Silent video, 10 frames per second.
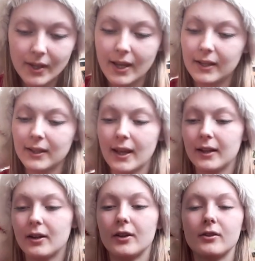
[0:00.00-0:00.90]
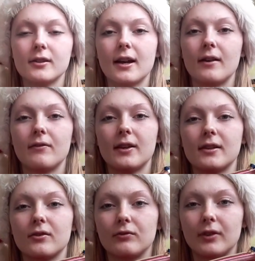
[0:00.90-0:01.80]
And then I also have
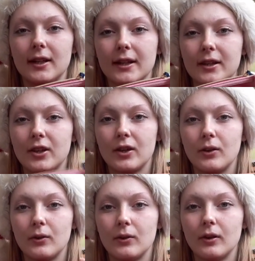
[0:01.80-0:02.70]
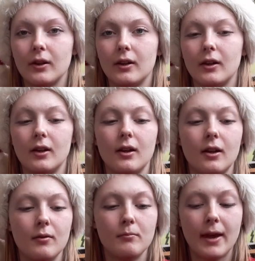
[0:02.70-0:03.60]
this really cute
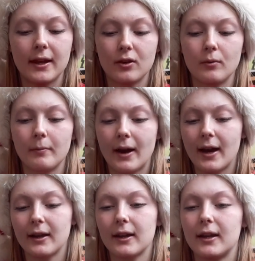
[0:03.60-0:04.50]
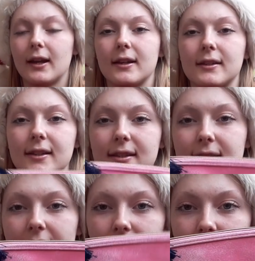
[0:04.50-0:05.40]
makeup bag, and it has a
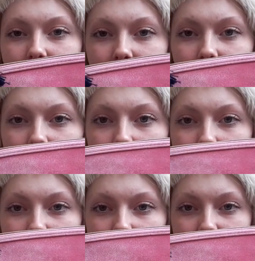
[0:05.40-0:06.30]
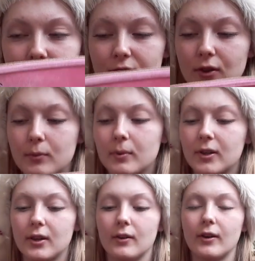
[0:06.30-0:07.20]
C on it, which is super
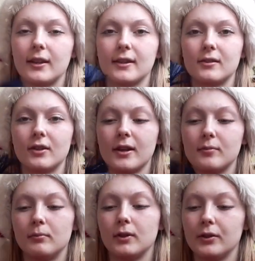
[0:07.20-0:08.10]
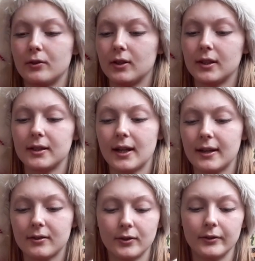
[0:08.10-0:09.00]
cute, and this nice blue coloured
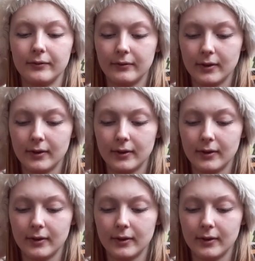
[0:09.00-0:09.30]
tassel,